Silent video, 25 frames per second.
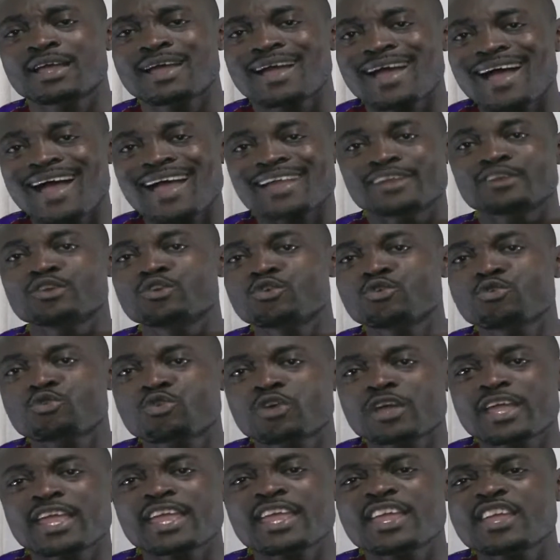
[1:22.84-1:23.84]
I
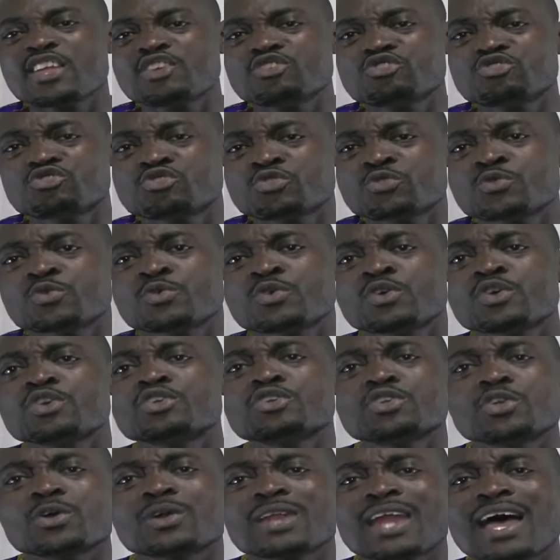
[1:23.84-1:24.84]
look into
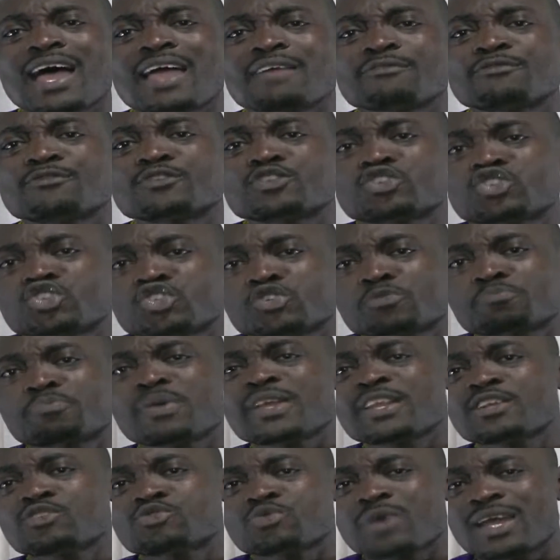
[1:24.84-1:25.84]
your life
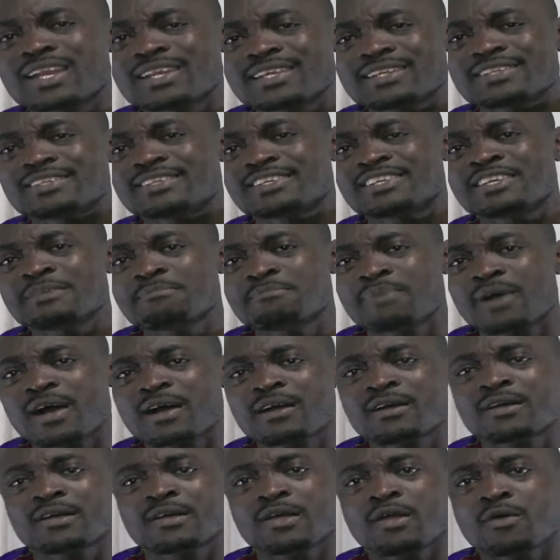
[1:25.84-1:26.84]
spiritually deeper.
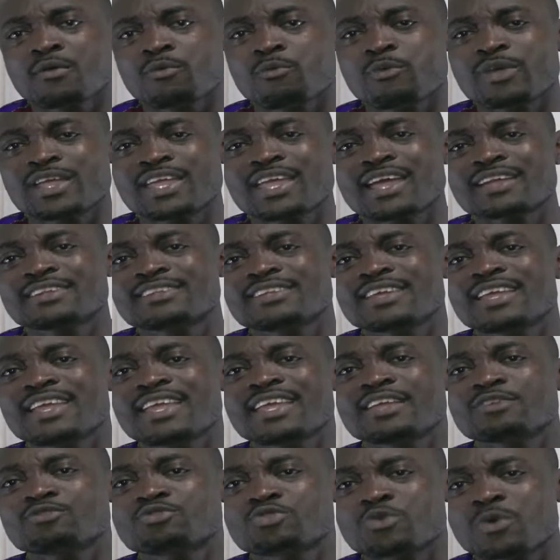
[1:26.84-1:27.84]
We get
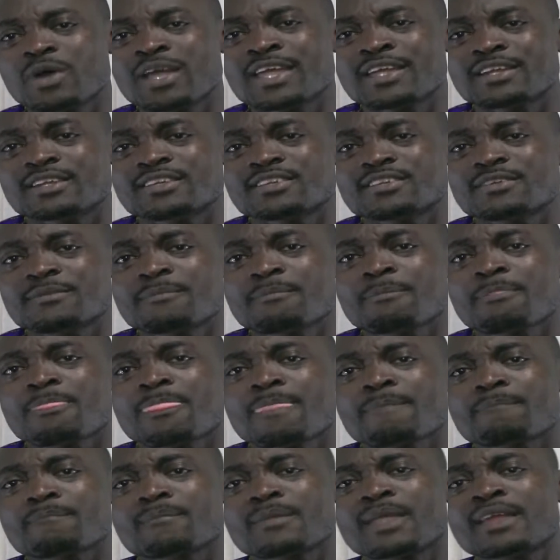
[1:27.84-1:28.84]
into it,
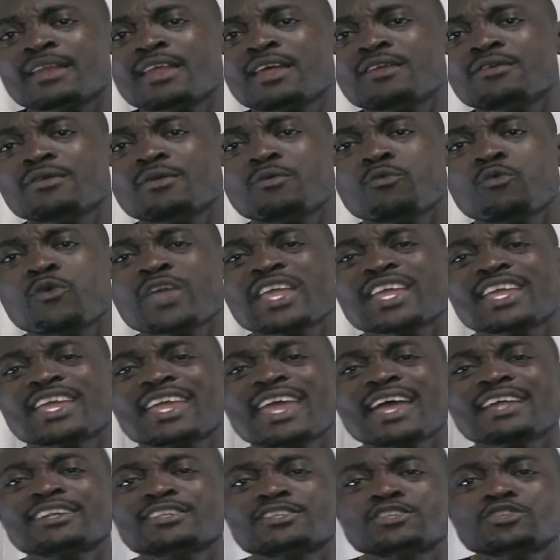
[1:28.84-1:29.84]
and then we
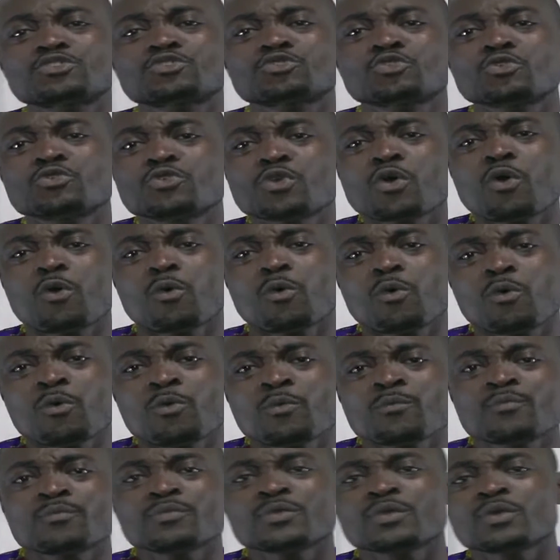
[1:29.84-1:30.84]
get to know
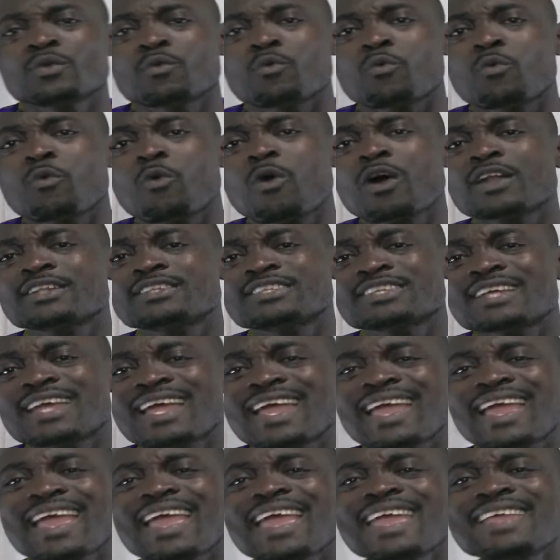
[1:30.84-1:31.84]
what
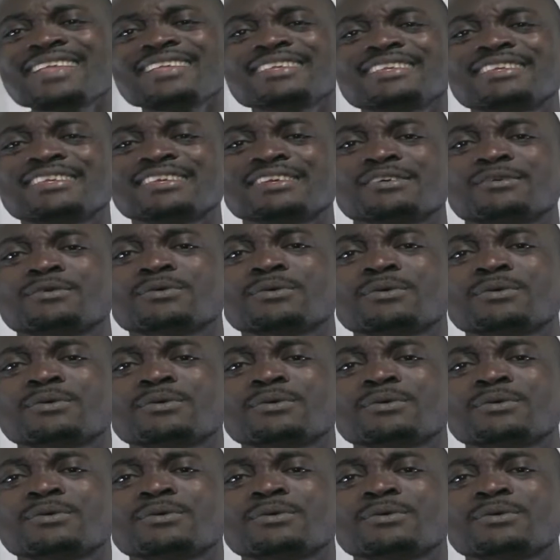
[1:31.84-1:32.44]
angel